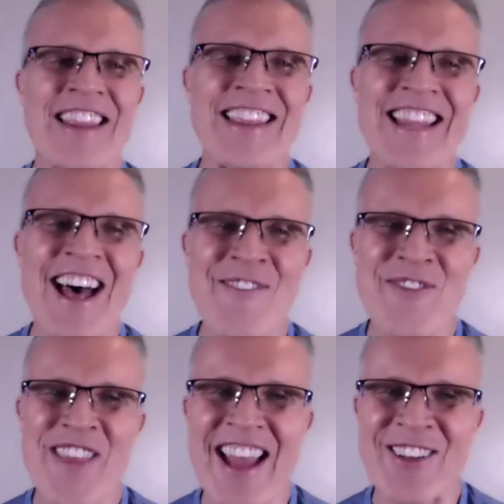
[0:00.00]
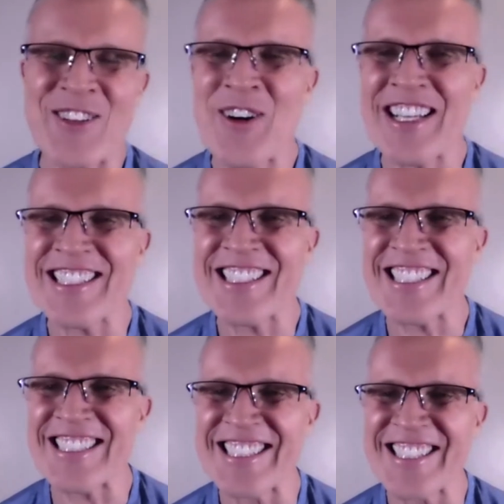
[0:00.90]
love that
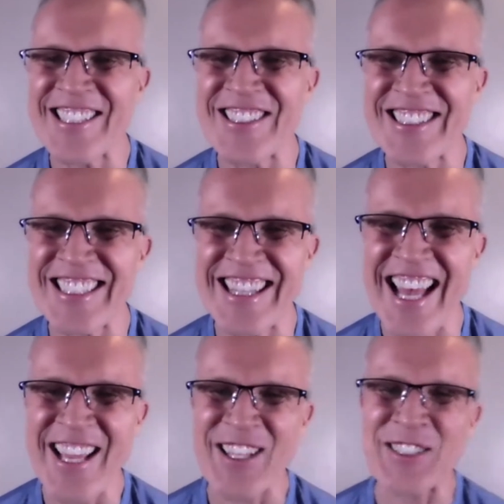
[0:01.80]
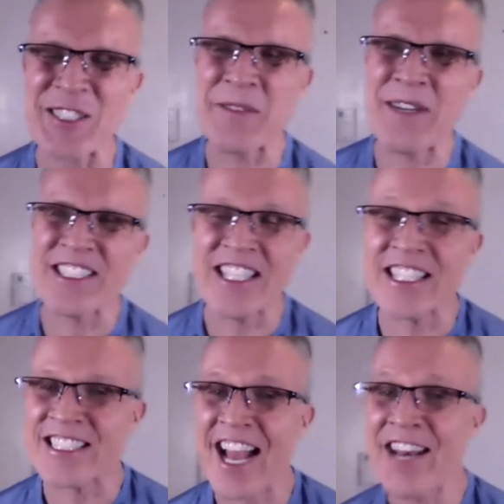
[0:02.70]
question, Susan. Thank you so much. And
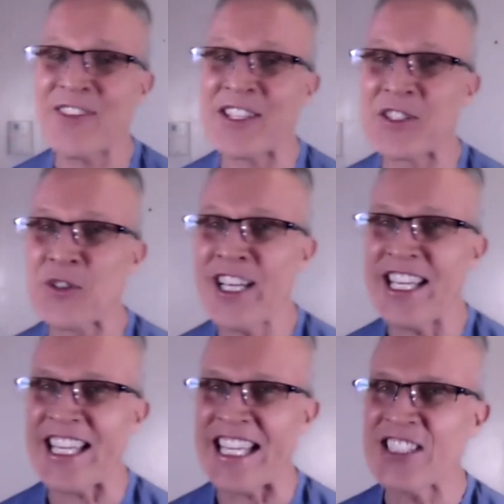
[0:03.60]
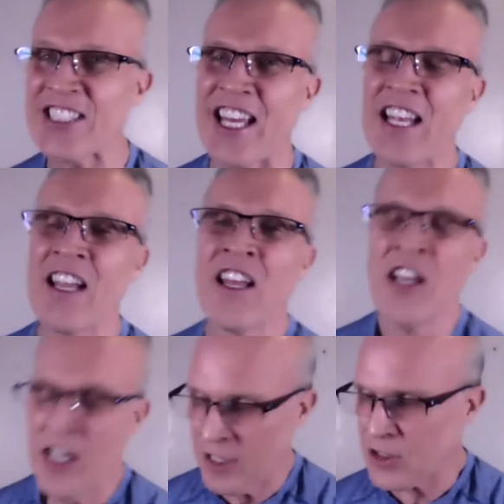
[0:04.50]
it's kind of intriguing, isn't it?
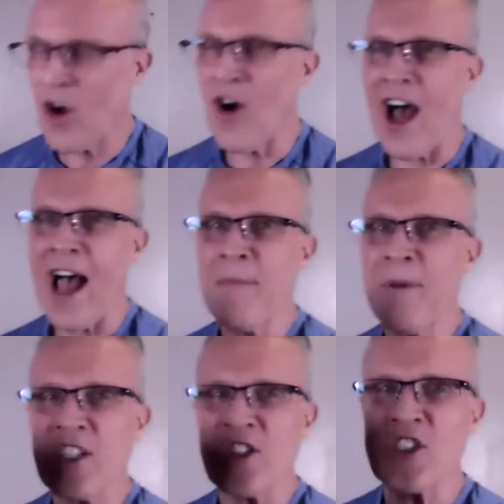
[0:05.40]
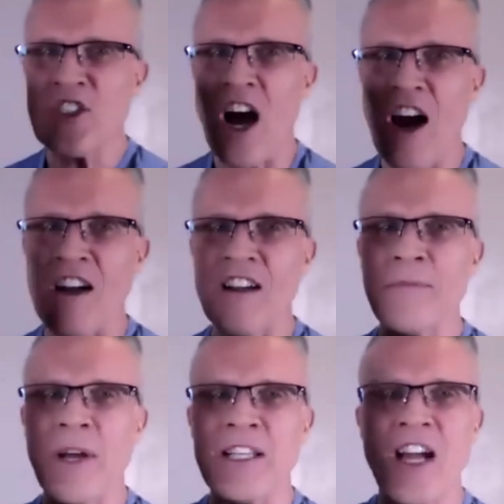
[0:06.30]
So I'm going to start
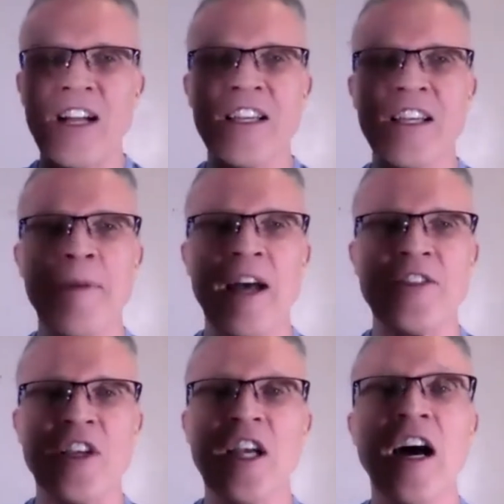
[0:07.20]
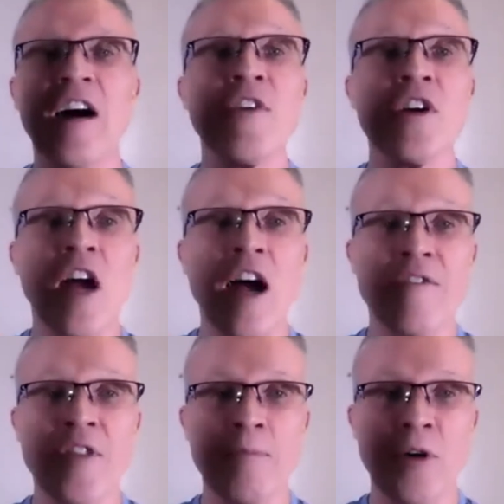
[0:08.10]
by talking about the cover of
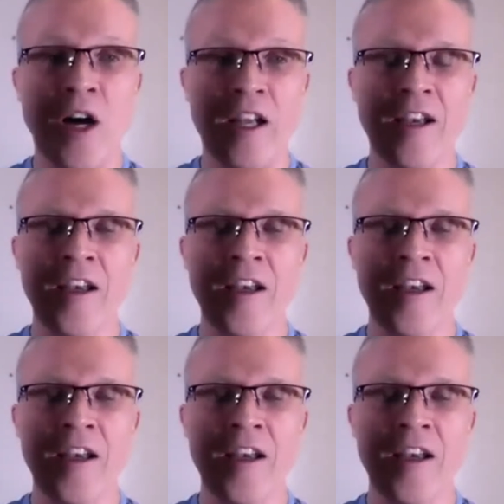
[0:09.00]
the book